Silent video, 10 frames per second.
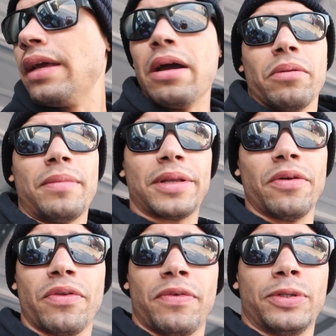about to
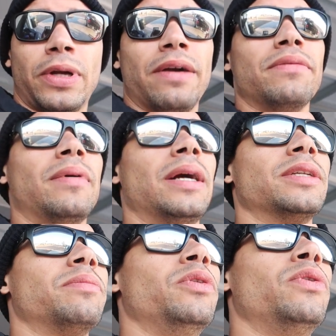go for the first drive. I
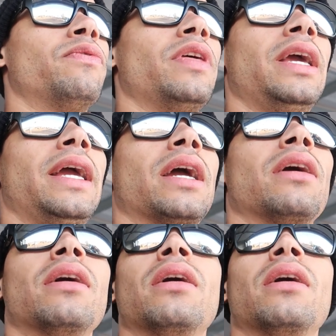just moved the